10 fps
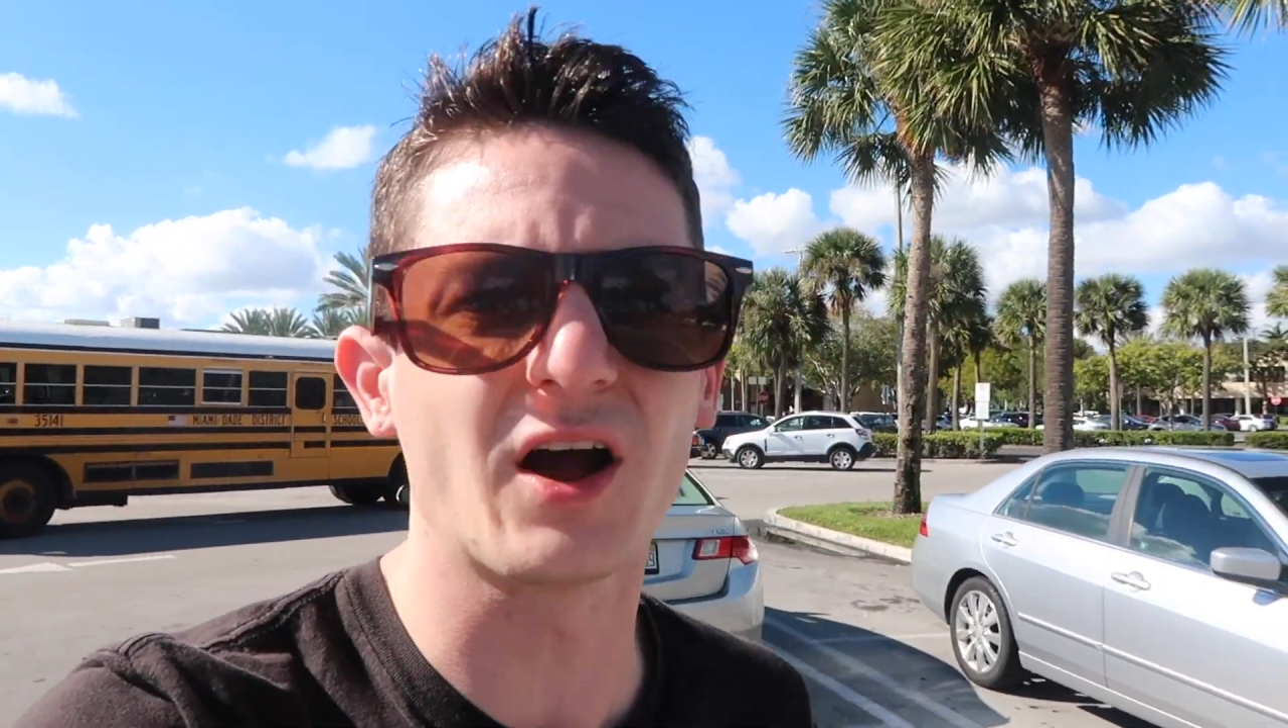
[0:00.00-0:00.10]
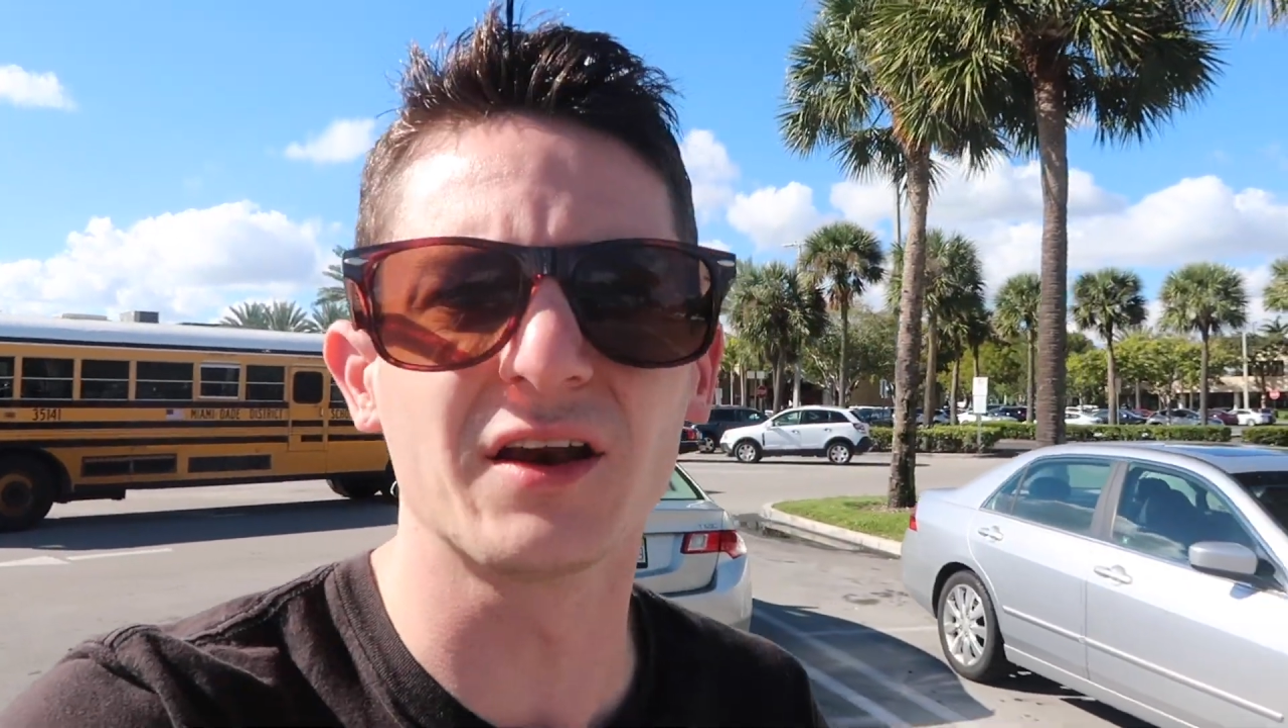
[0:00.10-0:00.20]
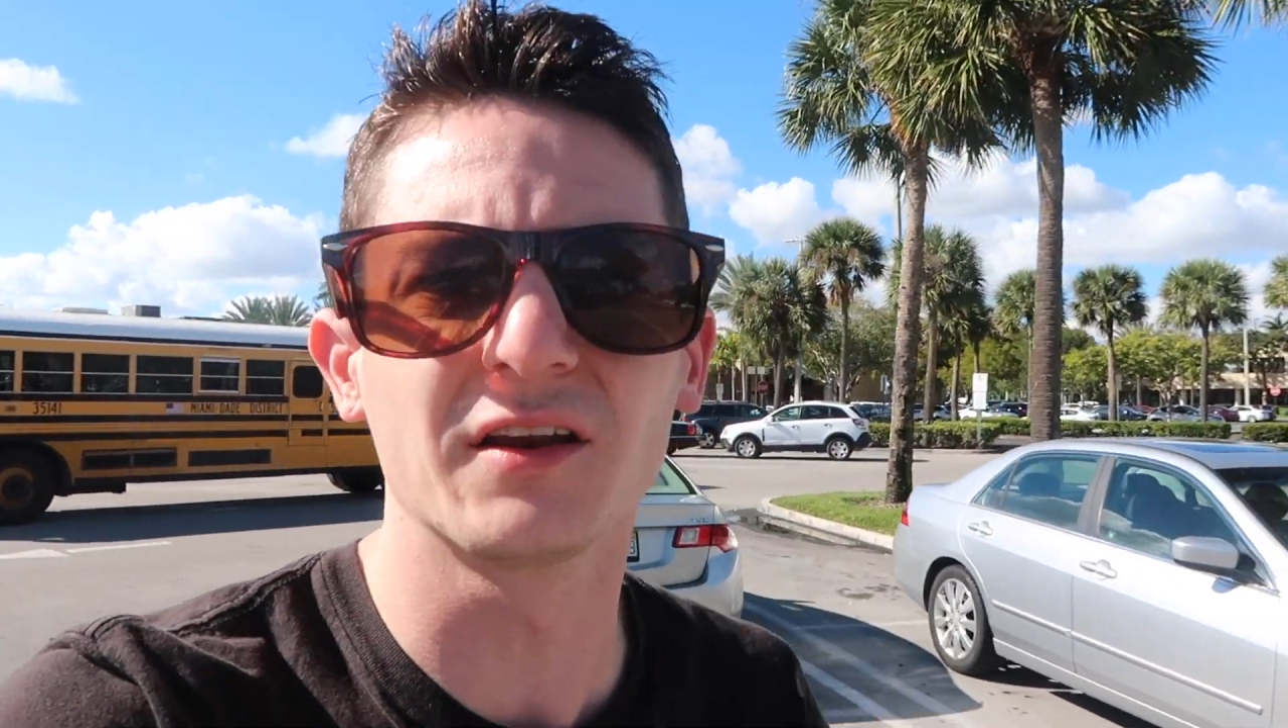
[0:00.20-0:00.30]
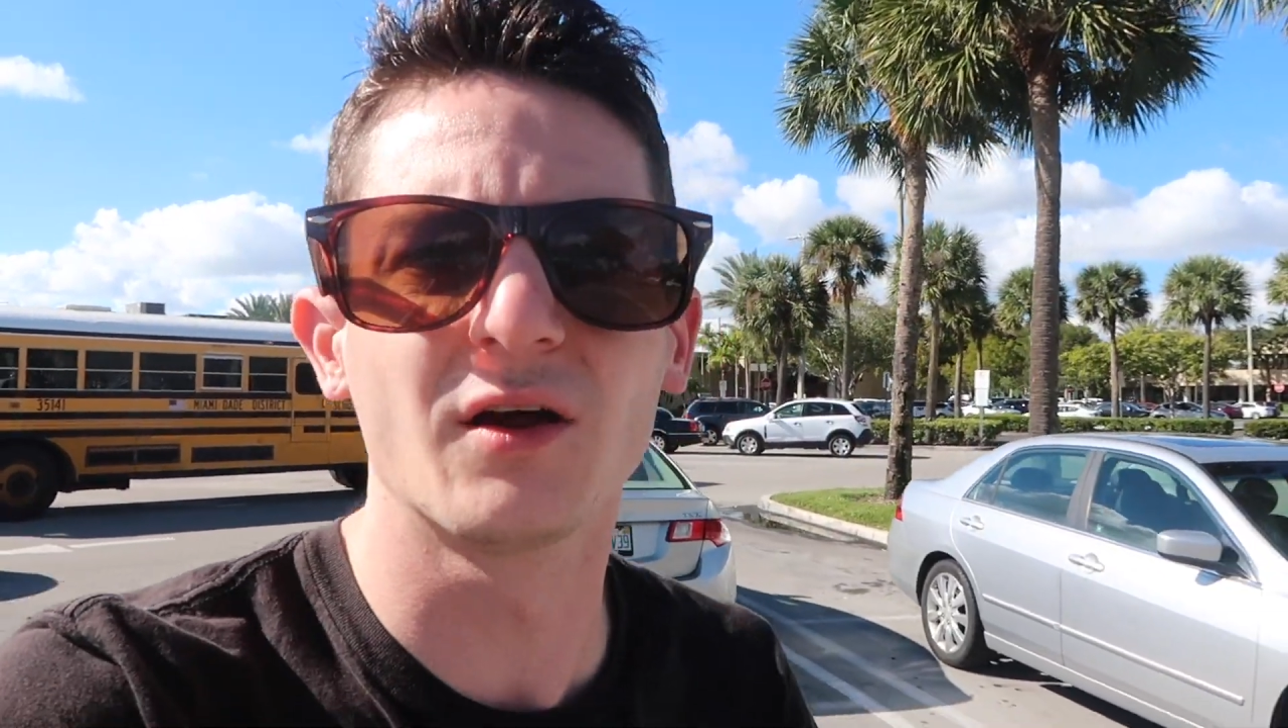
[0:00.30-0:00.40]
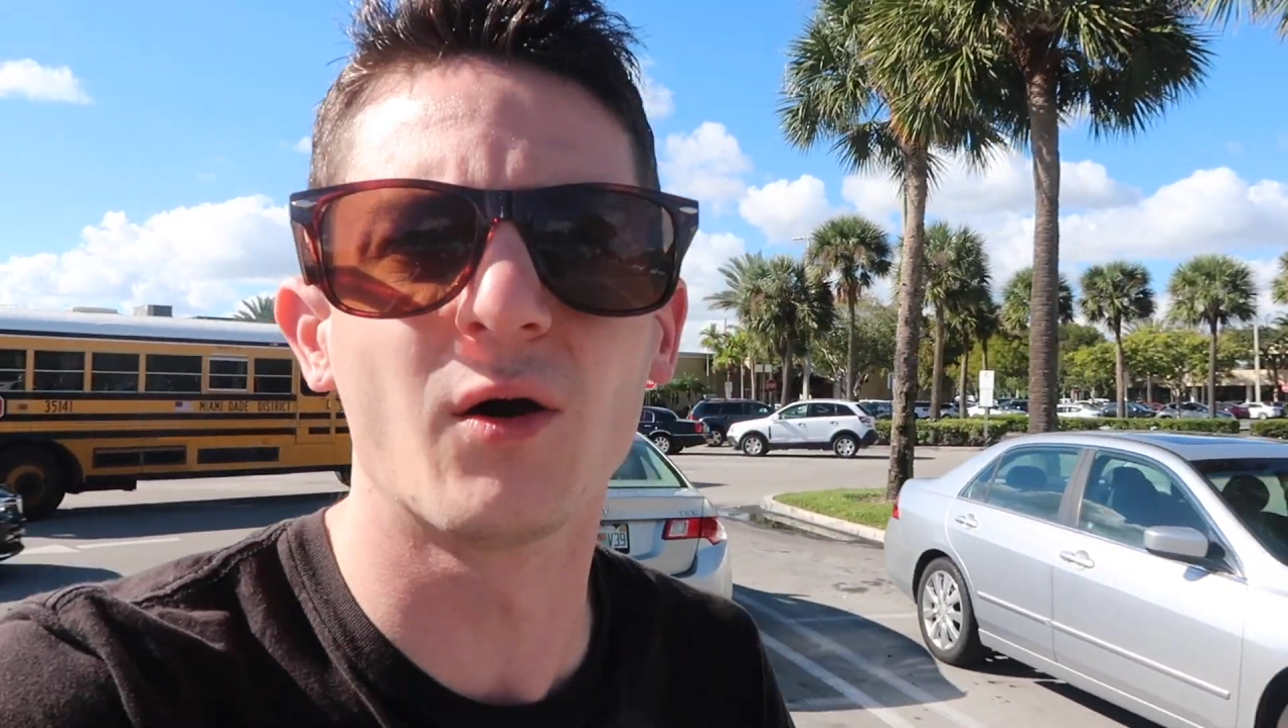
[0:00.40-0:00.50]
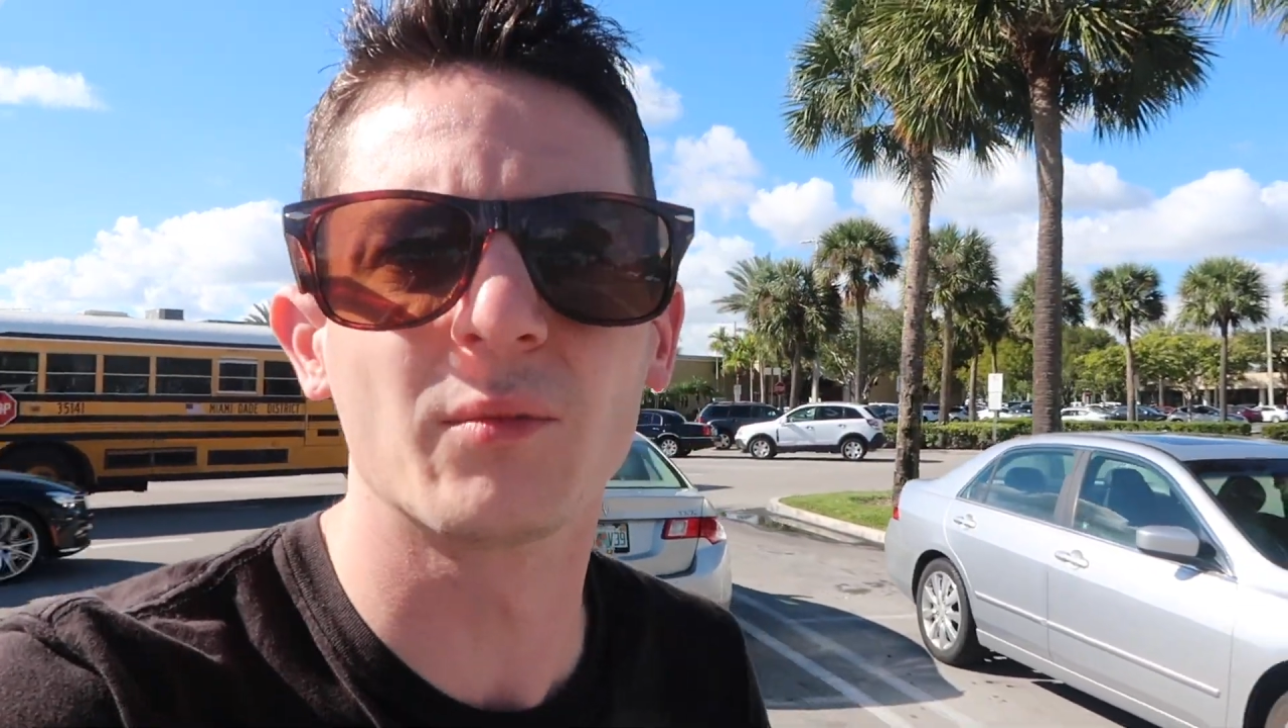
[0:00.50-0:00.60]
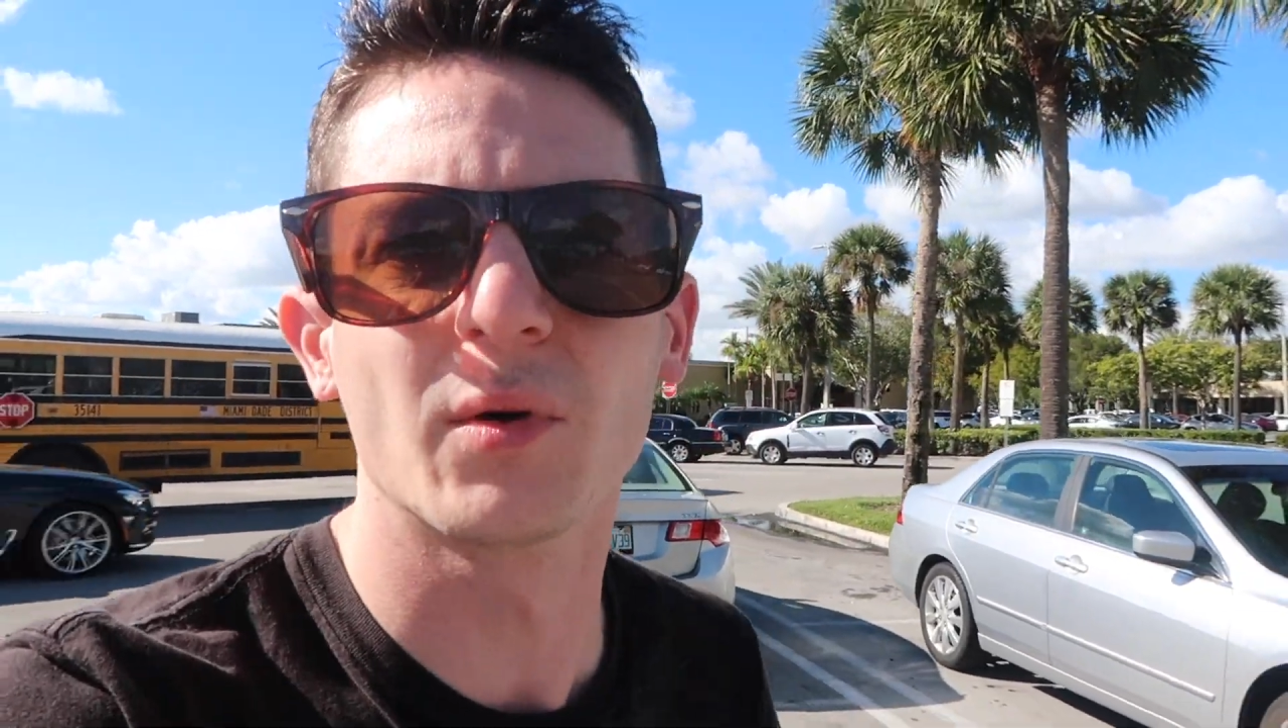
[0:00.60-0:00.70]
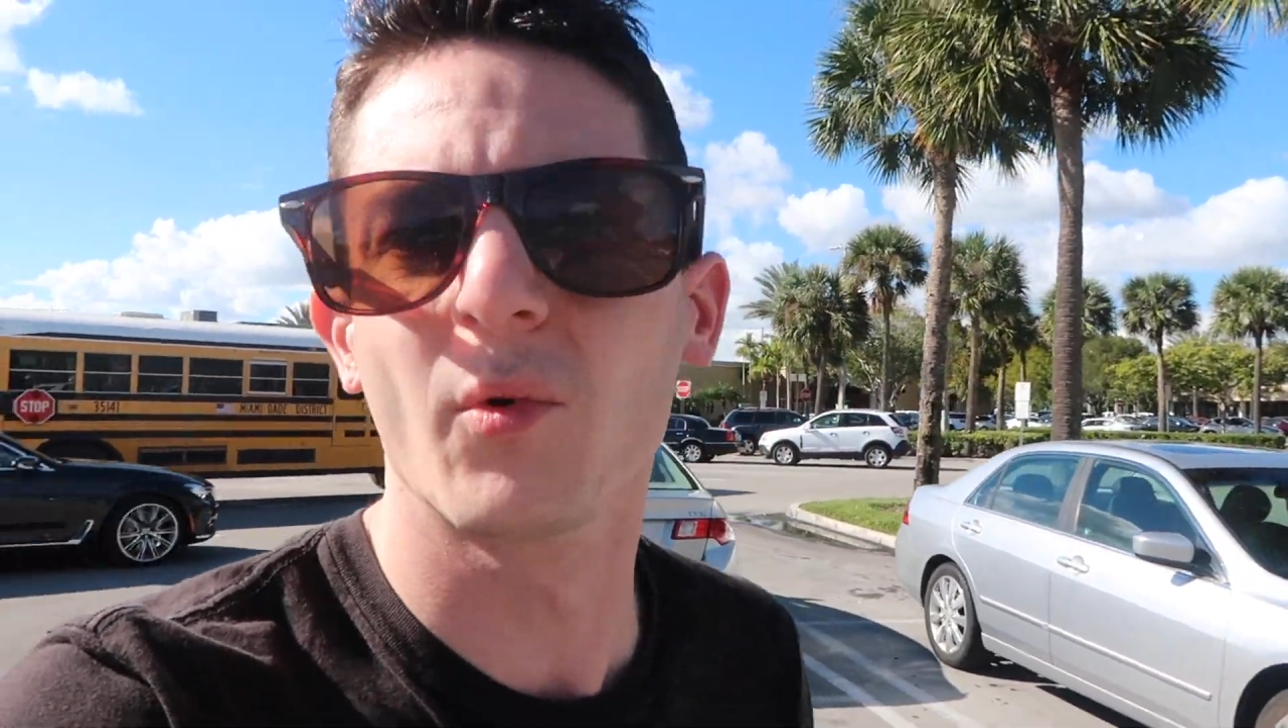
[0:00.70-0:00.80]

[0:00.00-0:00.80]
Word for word: gotten to know him,